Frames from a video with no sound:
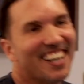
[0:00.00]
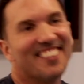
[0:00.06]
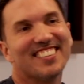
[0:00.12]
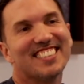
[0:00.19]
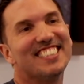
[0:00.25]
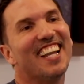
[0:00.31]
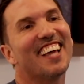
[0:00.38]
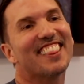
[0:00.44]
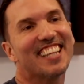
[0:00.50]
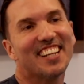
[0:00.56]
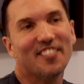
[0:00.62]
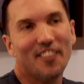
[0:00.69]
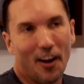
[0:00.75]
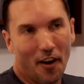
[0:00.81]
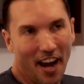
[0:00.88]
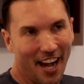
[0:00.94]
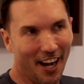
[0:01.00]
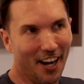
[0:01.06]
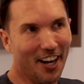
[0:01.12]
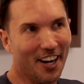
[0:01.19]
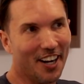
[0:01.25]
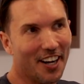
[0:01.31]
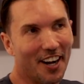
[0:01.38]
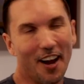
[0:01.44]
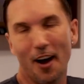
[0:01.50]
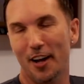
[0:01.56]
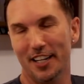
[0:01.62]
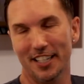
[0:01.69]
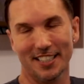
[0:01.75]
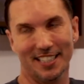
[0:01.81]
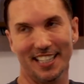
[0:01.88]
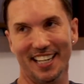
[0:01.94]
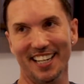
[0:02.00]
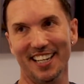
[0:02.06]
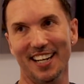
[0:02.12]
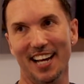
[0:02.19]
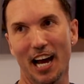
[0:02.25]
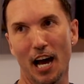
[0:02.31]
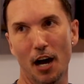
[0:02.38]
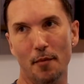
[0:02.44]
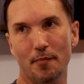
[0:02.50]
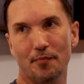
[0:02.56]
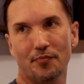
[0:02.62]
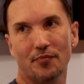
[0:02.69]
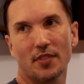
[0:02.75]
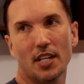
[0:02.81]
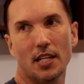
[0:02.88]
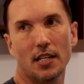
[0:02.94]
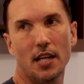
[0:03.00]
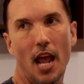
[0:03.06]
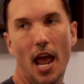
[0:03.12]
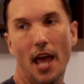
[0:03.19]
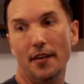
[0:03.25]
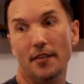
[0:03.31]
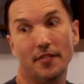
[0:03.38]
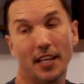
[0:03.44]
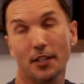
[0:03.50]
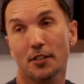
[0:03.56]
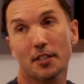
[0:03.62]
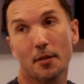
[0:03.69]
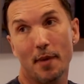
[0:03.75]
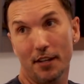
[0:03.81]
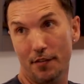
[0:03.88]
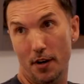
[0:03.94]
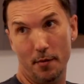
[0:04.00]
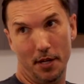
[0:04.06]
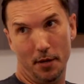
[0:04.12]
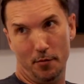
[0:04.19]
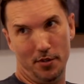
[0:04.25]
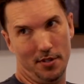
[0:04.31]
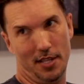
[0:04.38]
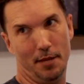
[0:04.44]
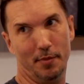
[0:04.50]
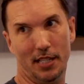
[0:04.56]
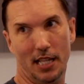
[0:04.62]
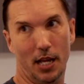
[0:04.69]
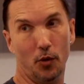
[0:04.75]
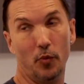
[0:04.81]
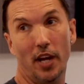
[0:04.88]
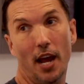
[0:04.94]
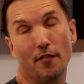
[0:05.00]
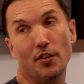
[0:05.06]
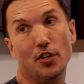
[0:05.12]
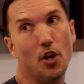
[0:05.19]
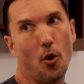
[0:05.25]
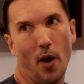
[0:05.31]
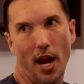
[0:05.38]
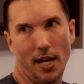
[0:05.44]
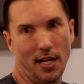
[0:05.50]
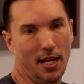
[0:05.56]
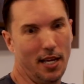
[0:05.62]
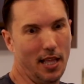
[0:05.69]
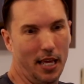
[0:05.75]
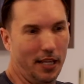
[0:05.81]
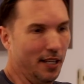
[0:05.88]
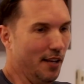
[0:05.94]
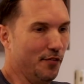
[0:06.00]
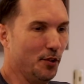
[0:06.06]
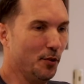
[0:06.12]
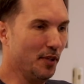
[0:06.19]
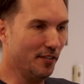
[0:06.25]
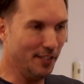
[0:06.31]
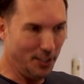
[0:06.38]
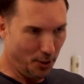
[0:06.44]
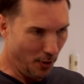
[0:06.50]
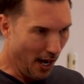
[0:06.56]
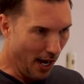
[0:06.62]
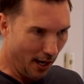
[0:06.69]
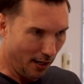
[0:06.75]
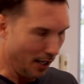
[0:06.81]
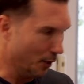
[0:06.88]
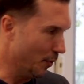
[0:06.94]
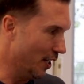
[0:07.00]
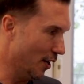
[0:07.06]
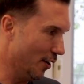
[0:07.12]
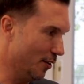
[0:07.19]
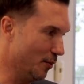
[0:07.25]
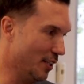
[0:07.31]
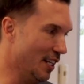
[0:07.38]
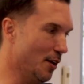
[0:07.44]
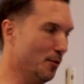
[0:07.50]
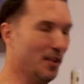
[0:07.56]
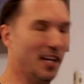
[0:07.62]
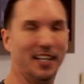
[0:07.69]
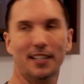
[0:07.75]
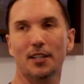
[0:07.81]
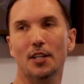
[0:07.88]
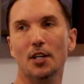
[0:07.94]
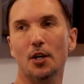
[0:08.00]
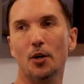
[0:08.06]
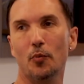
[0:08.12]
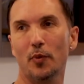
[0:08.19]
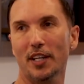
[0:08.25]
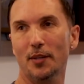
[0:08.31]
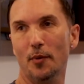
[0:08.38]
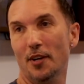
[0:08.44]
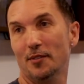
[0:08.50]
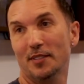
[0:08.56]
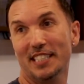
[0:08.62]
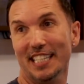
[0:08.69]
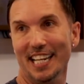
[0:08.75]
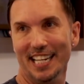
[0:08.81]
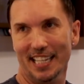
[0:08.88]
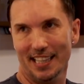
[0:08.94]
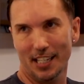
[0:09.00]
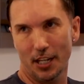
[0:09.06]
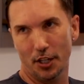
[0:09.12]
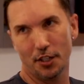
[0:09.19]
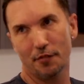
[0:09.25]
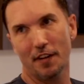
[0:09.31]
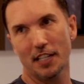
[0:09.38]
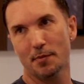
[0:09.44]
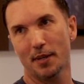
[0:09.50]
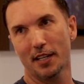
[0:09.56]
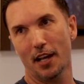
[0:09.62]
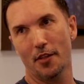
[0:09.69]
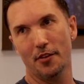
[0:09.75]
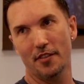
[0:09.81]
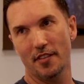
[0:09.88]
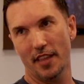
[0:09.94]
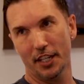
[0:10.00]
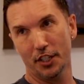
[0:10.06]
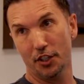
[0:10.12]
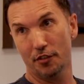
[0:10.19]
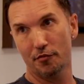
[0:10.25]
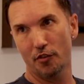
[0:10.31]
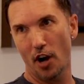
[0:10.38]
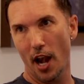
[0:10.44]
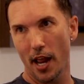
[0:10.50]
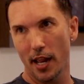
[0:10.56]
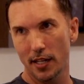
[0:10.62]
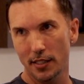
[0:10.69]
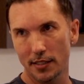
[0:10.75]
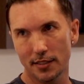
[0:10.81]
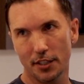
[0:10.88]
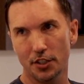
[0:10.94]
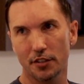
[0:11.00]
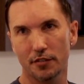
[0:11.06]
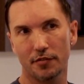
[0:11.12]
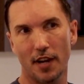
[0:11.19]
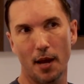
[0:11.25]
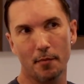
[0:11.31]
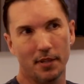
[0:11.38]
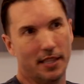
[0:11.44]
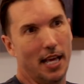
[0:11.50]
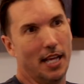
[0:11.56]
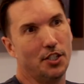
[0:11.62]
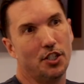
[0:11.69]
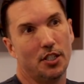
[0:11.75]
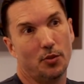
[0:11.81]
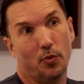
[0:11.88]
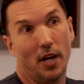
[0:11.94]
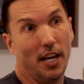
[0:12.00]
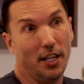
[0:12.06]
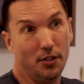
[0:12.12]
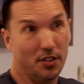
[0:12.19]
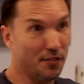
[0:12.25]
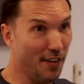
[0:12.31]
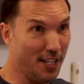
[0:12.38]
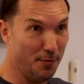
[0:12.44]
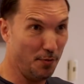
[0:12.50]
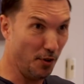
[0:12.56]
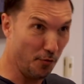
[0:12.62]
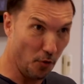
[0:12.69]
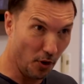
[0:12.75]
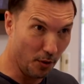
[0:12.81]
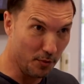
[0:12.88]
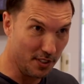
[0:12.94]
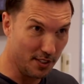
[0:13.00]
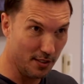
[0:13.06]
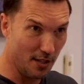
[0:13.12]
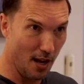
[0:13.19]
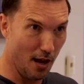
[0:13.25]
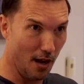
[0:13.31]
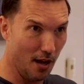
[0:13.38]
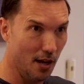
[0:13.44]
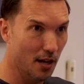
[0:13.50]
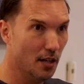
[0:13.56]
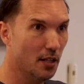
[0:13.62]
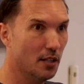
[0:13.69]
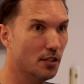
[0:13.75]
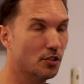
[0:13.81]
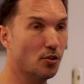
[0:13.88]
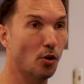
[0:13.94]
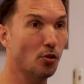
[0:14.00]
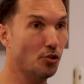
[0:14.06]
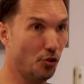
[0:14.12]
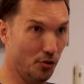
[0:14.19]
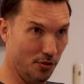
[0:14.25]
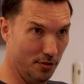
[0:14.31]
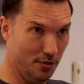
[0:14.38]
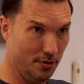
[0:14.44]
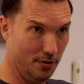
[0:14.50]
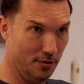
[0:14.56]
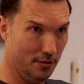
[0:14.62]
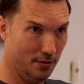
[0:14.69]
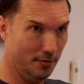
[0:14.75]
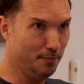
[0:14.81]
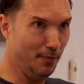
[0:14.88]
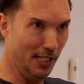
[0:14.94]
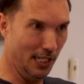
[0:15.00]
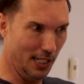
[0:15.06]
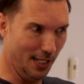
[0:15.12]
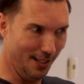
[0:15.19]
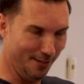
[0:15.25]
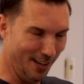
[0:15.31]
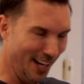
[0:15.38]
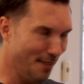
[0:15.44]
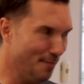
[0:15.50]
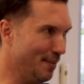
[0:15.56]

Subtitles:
It was nothing about hair, honestly. And they used to make fun of me. They'd be like, we have no idea like if you even do hair. Like we don't, you know, like we don't see anything on your Facebook other than like your friends and your family. But that's just what I used Facebook for. It was social media, right?